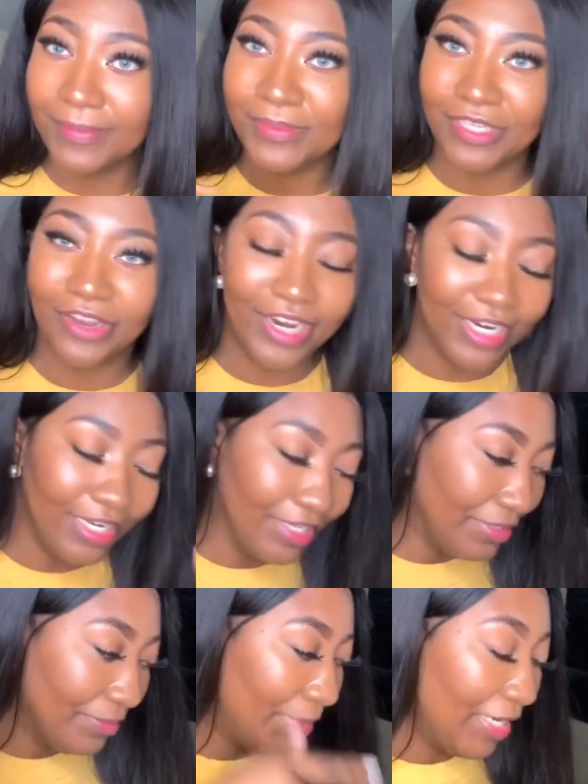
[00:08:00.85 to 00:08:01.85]
I'm sorry,
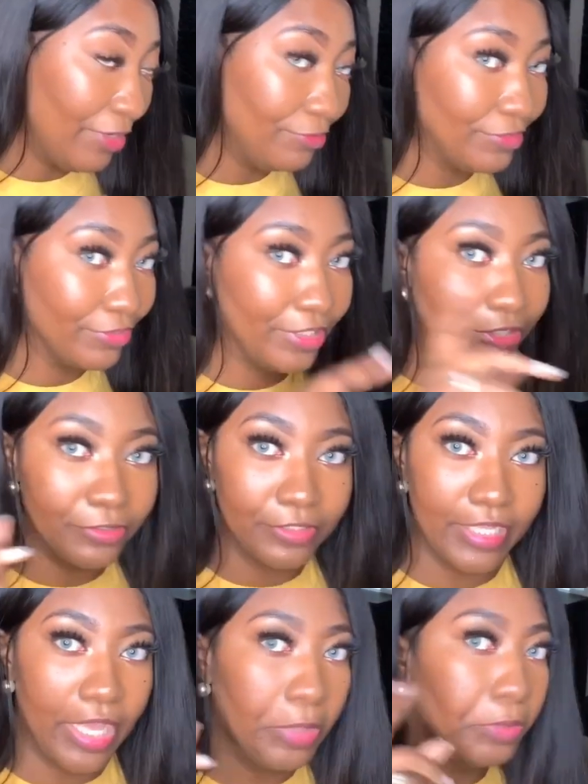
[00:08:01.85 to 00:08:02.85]
my notes are here,
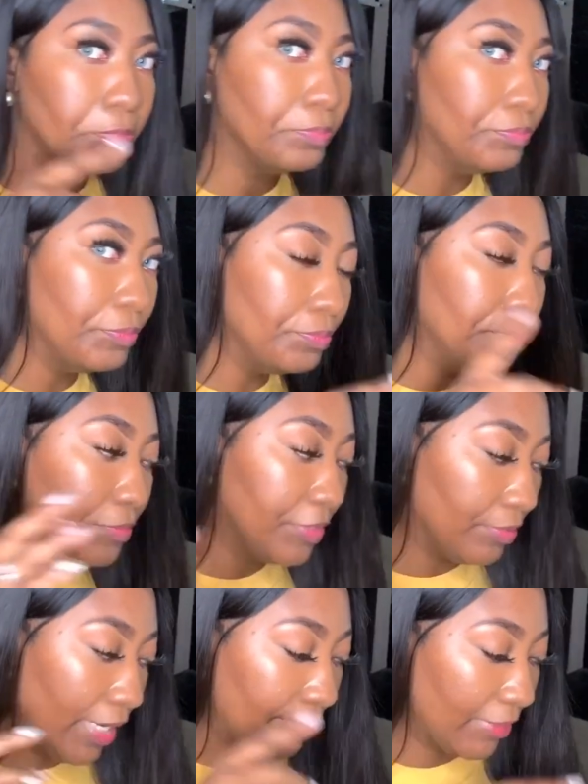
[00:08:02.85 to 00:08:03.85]
so I'm
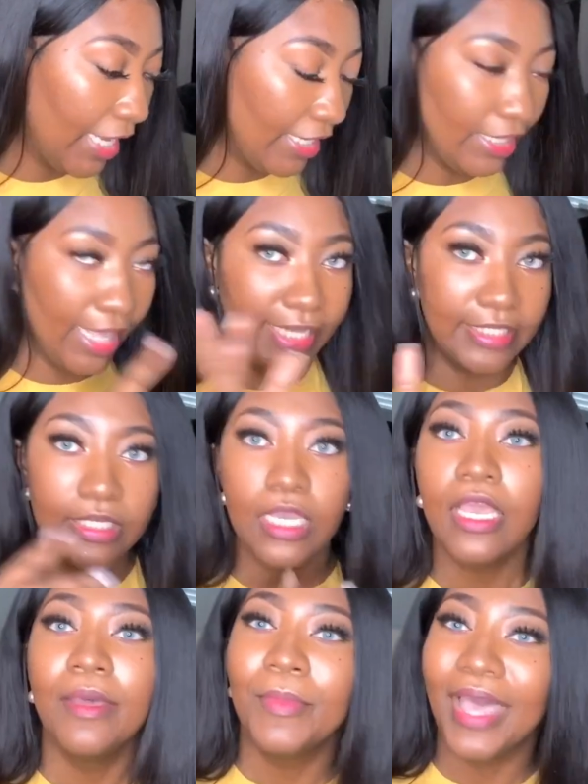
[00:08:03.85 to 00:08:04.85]
kind of like,
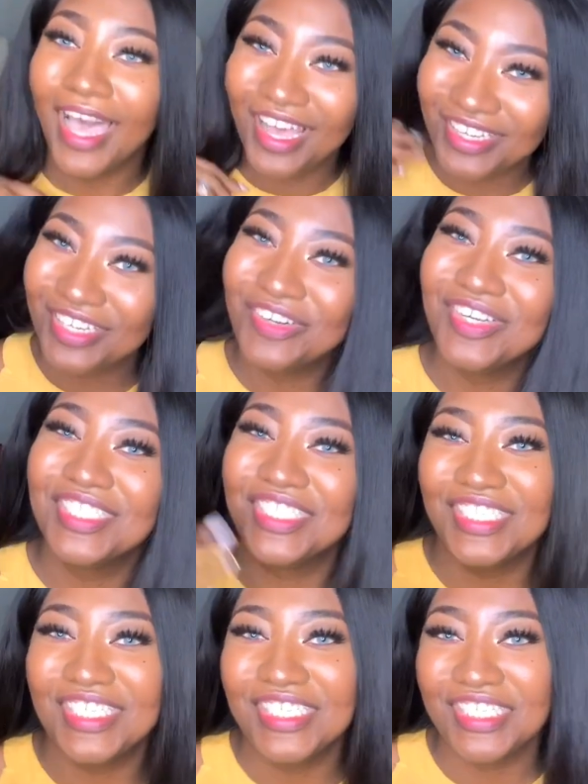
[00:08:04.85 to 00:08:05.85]
but I'll go into
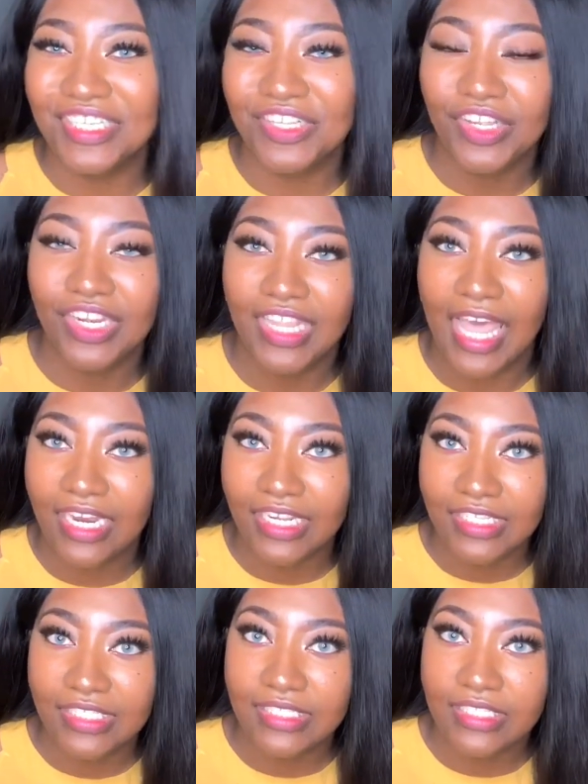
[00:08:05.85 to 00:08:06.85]
detail on a lot of
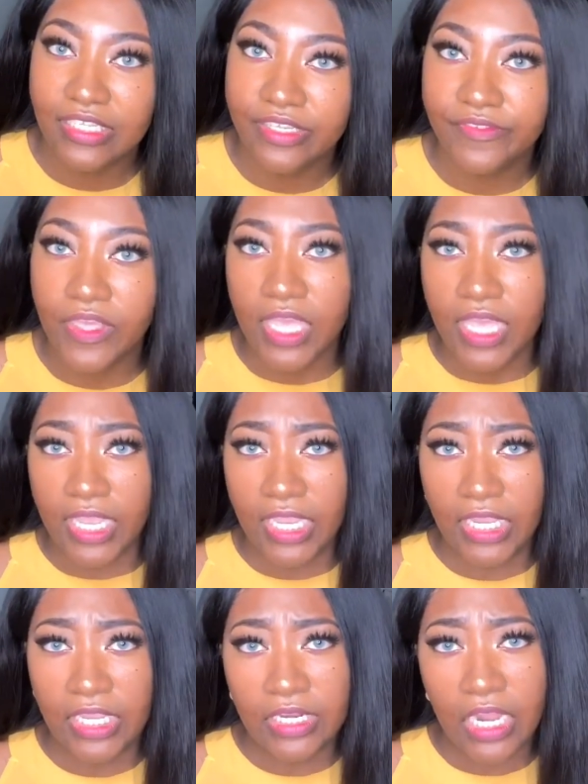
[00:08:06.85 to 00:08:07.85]
this stuff
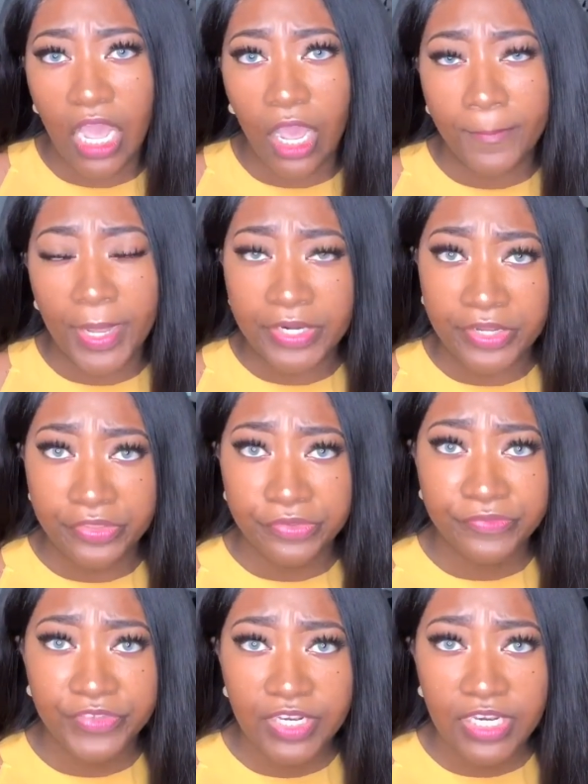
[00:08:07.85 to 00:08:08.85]
in another
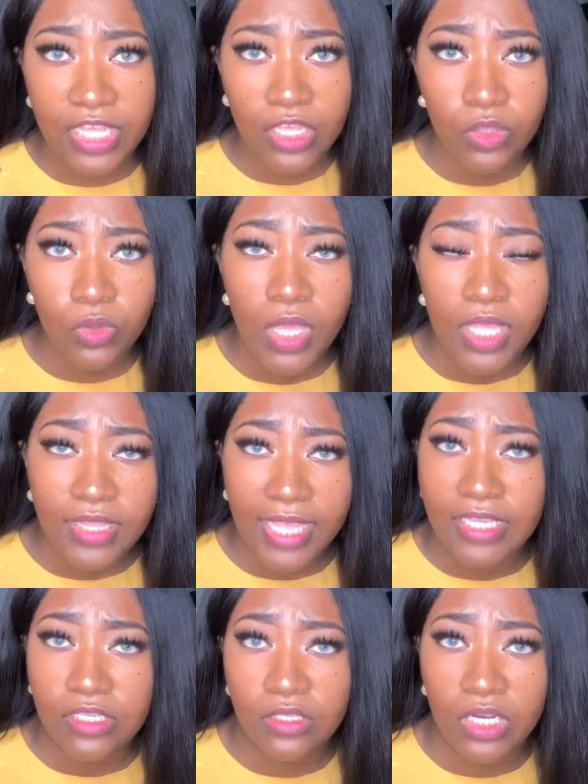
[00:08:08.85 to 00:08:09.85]
video,
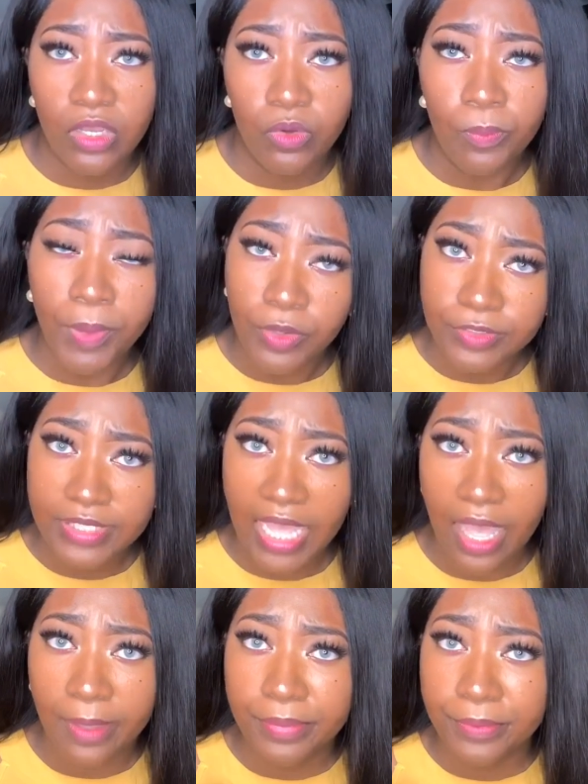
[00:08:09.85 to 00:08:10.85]
like, you know,
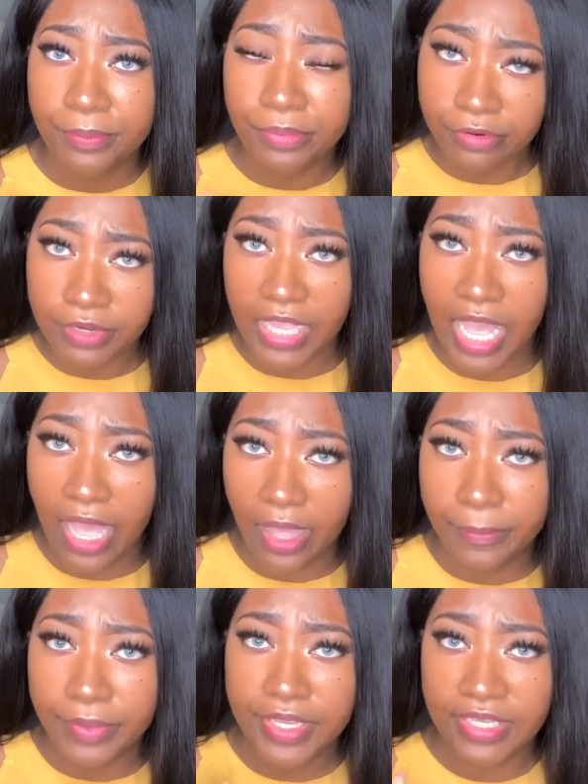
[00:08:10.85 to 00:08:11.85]
post-op, pre-op,
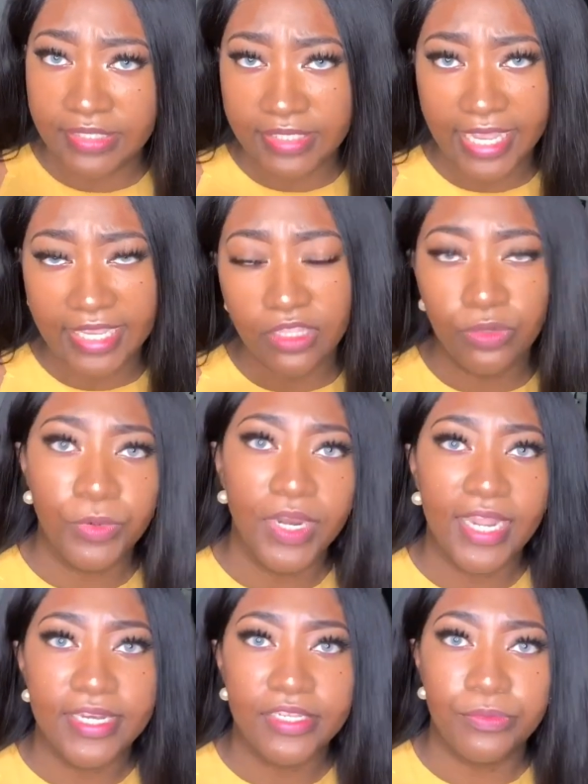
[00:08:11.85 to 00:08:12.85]
exactly what
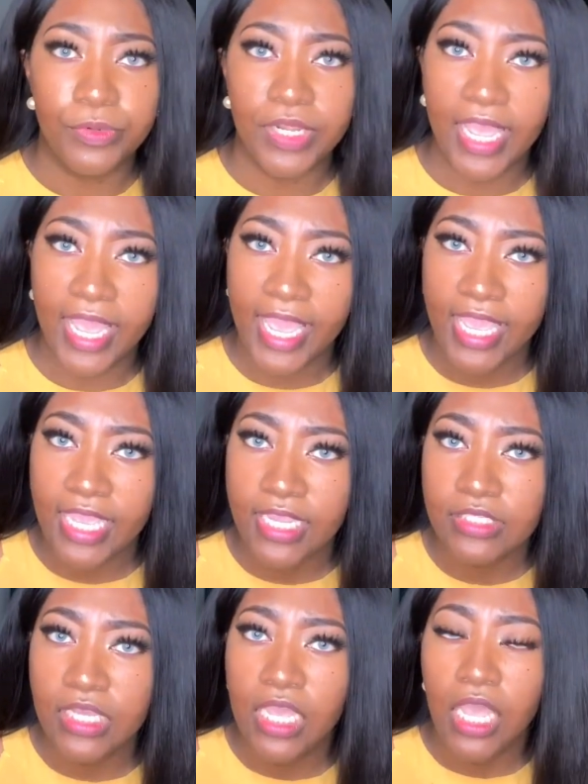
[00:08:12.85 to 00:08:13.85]
I did, what I ate,
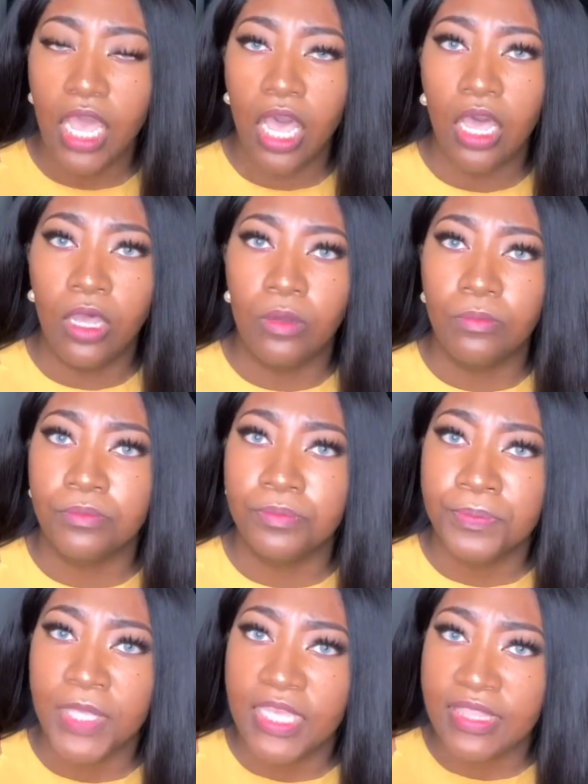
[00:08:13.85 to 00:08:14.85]

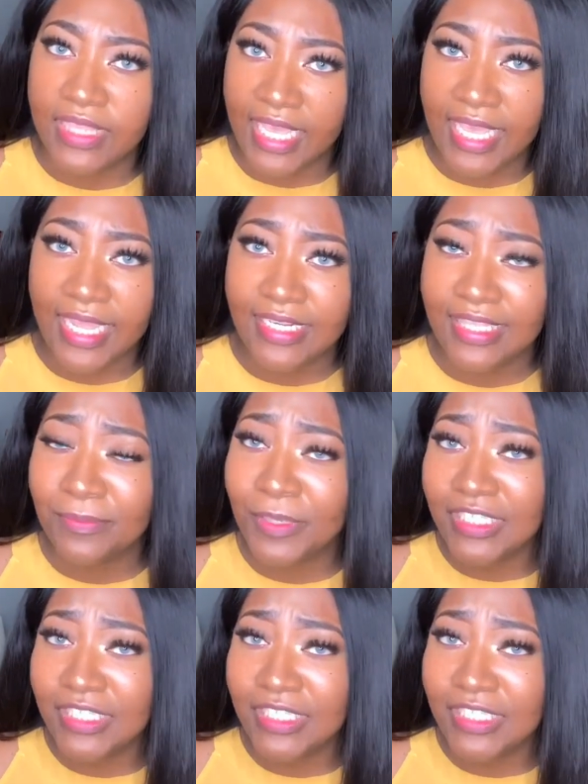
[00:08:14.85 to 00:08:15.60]
and that kind of thing.